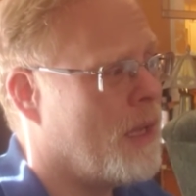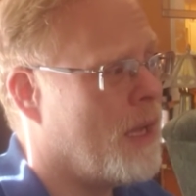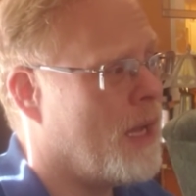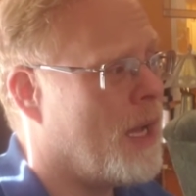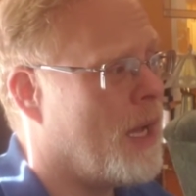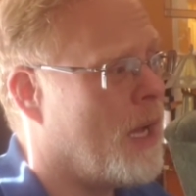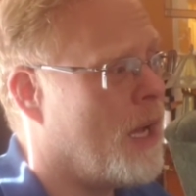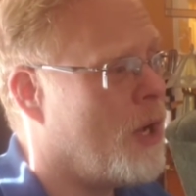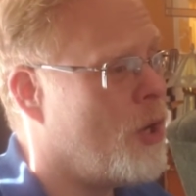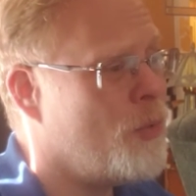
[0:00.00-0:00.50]

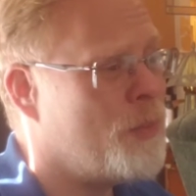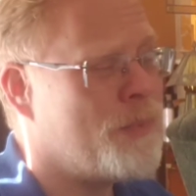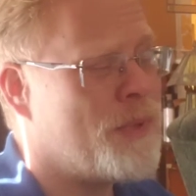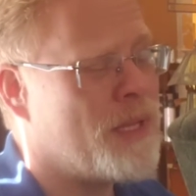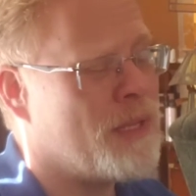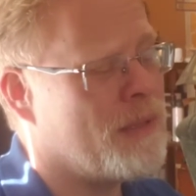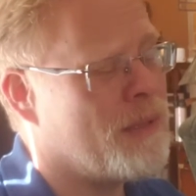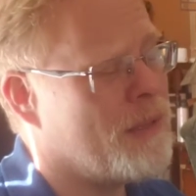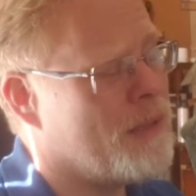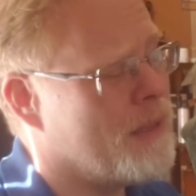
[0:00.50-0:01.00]
I hope
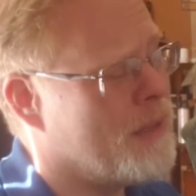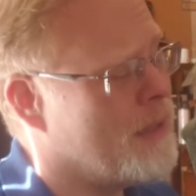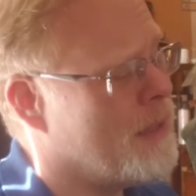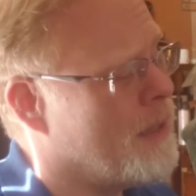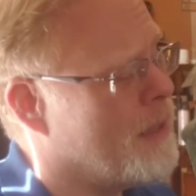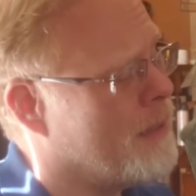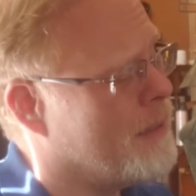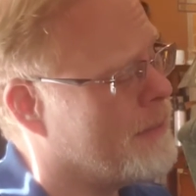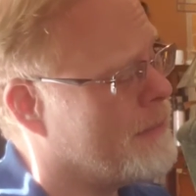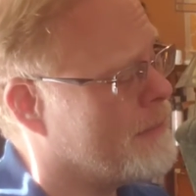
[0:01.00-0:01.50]
that
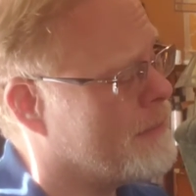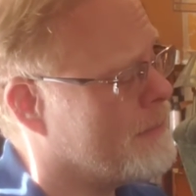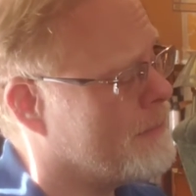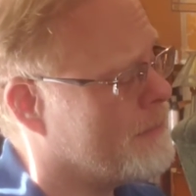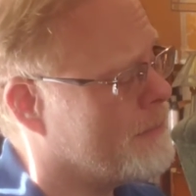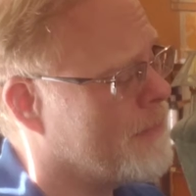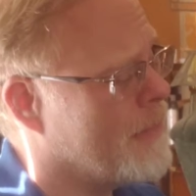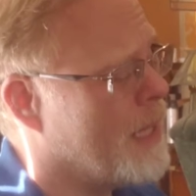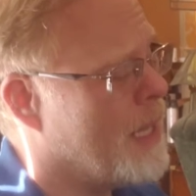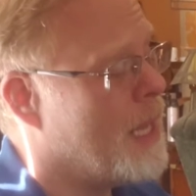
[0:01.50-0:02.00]

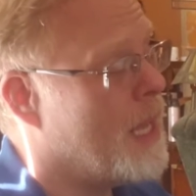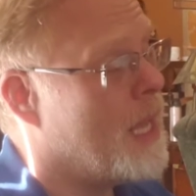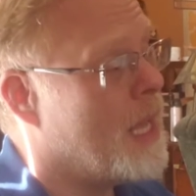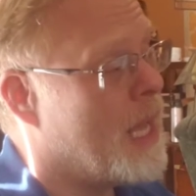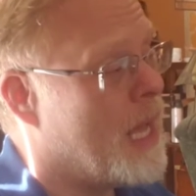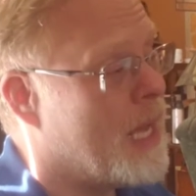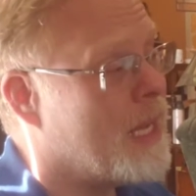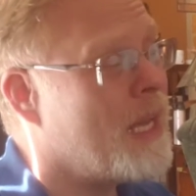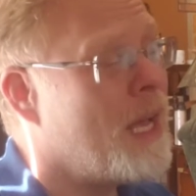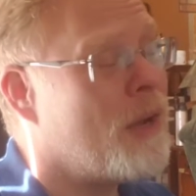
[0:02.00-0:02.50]

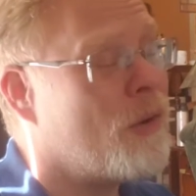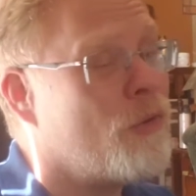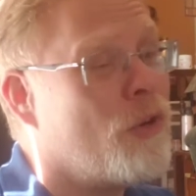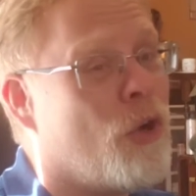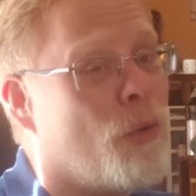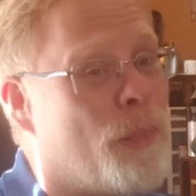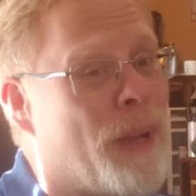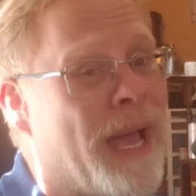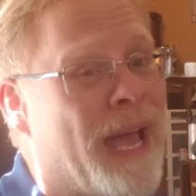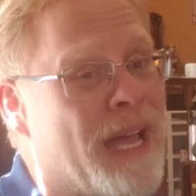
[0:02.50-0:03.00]
I got
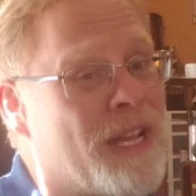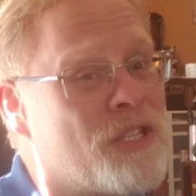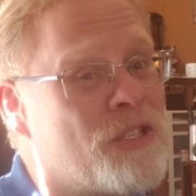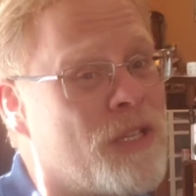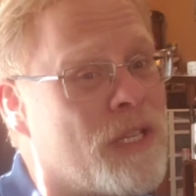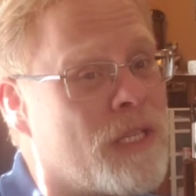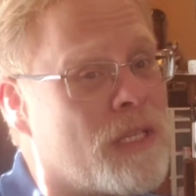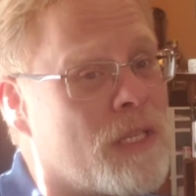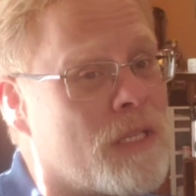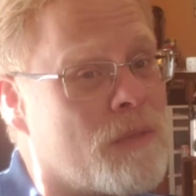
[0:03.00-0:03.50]
real
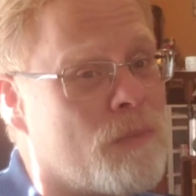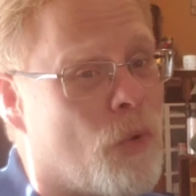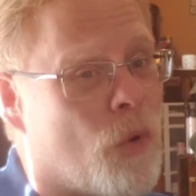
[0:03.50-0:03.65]
passionate this